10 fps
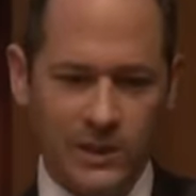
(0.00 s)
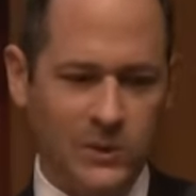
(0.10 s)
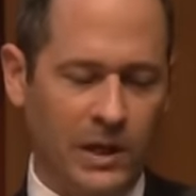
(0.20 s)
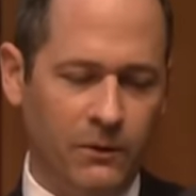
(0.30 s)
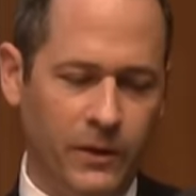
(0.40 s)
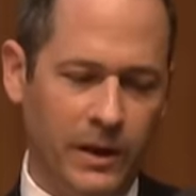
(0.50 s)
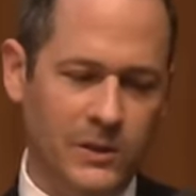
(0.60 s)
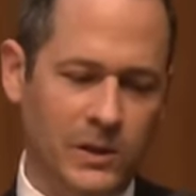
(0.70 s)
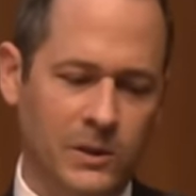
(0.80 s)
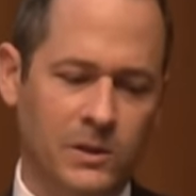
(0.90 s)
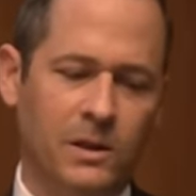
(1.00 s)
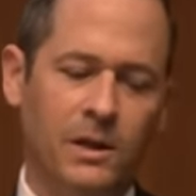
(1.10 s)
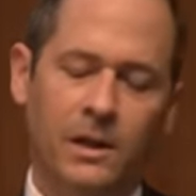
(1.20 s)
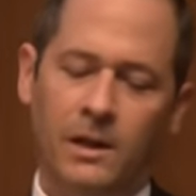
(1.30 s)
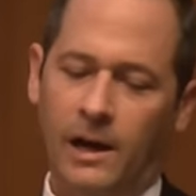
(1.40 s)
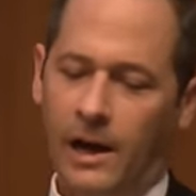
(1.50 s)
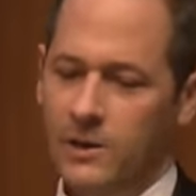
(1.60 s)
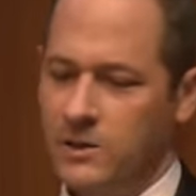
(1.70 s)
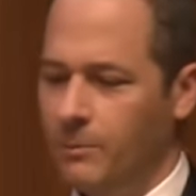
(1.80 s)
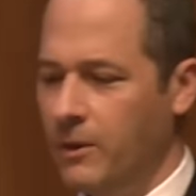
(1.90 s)
set of things is uh,
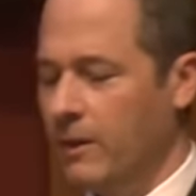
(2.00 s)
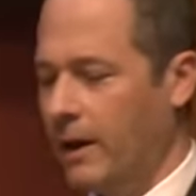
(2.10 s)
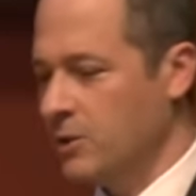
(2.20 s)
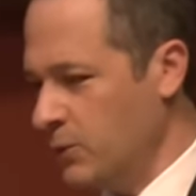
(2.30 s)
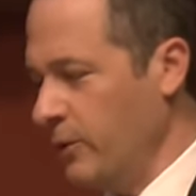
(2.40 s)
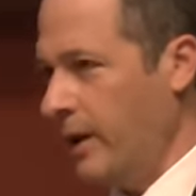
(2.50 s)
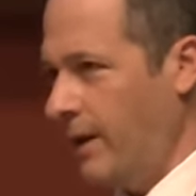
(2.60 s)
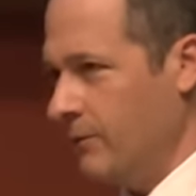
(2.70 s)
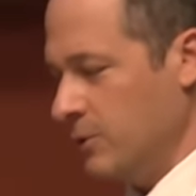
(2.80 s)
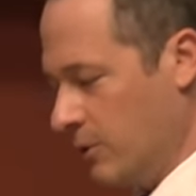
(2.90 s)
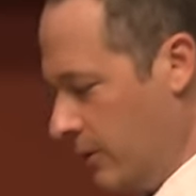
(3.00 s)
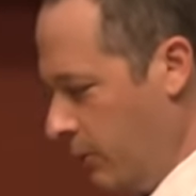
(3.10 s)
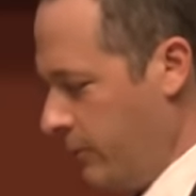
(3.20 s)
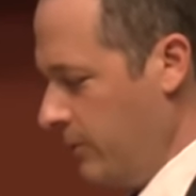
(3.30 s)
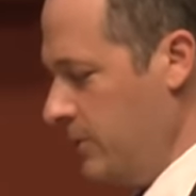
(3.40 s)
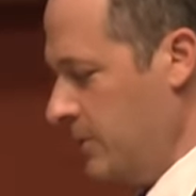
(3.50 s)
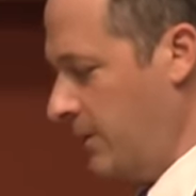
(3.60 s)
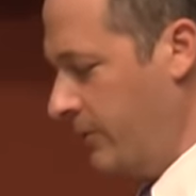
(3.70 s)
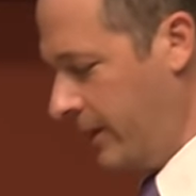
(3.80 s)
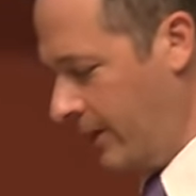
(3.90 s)
something that I just feel I have to sort of go through these because I
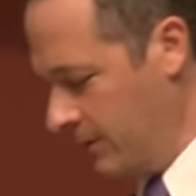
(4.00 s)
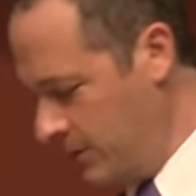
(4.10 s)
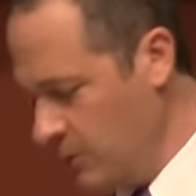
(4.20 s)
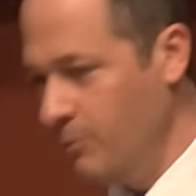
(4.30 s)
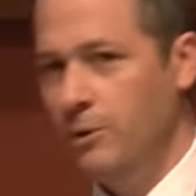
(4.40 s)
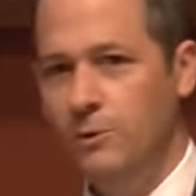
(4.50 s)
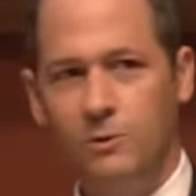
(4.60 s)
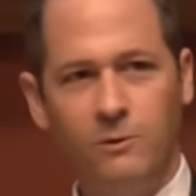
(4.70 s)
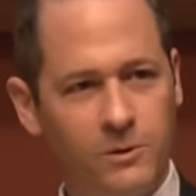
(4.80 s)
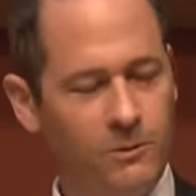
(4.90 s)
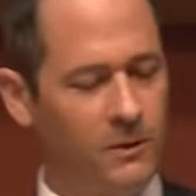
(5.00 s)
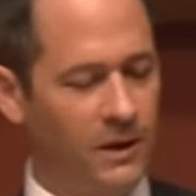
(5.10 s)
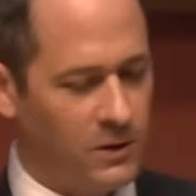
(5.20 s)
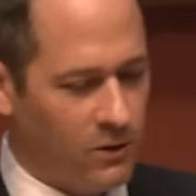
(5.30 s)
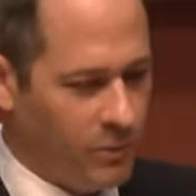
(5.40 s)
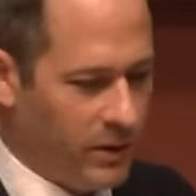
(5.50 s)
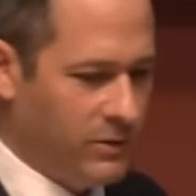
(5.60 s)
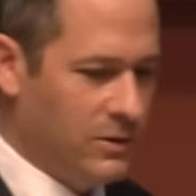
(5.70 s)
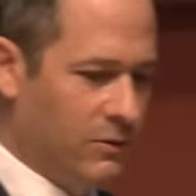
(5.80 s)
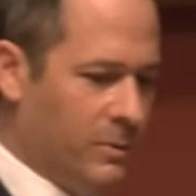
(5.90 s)
feel like I have to disabuse you of certain things that you've been,
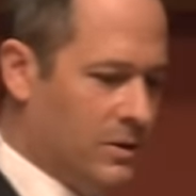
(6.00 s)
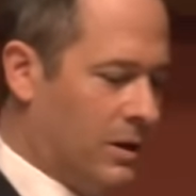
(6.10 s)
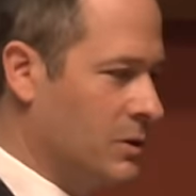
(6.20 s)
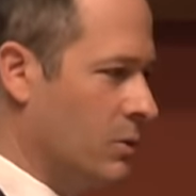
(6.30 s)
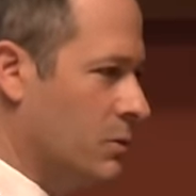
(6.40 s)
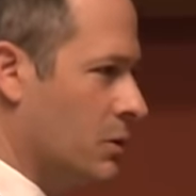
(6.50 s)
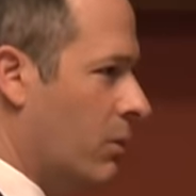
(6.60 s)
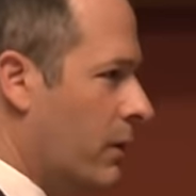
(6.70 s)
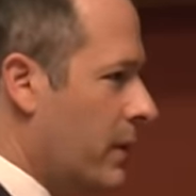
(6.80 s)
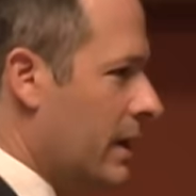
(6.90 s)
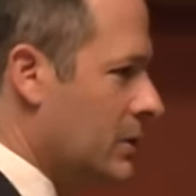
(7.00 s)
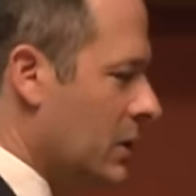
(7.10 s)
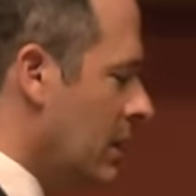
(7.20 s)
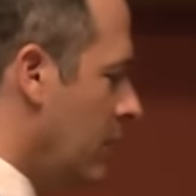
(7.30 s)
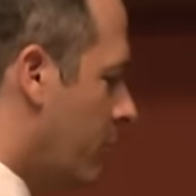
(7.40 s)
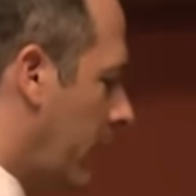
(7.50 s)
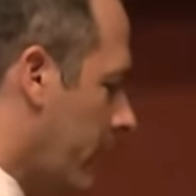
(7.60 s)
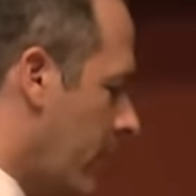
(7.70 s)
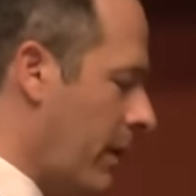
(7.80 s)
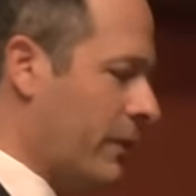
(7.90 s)
you've been taught. So, so one thing is you've probably
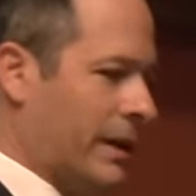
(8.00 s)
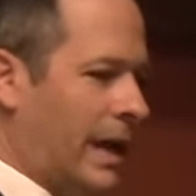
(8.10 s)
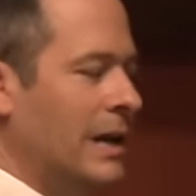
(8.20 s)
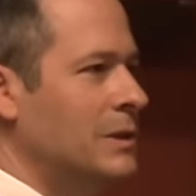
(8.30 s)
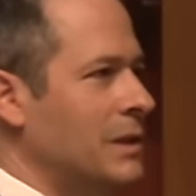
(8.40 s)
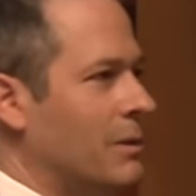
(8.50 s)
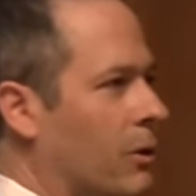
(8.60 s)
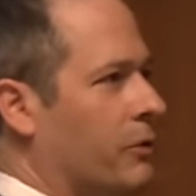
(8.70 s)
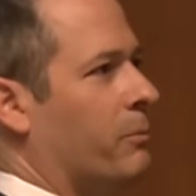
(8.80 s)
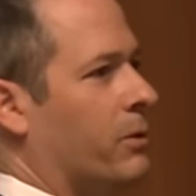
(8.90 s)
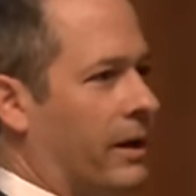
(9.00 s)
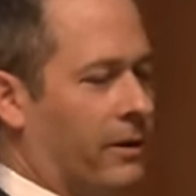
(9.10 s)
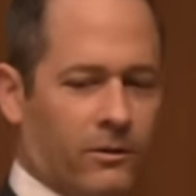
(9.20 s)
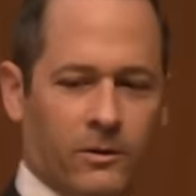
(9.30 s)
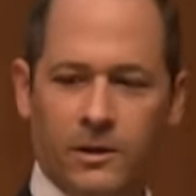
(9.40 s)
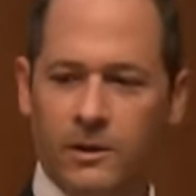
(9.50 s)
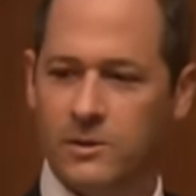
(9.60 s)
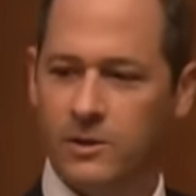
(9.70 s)
heard about the Keynesian multiplier. So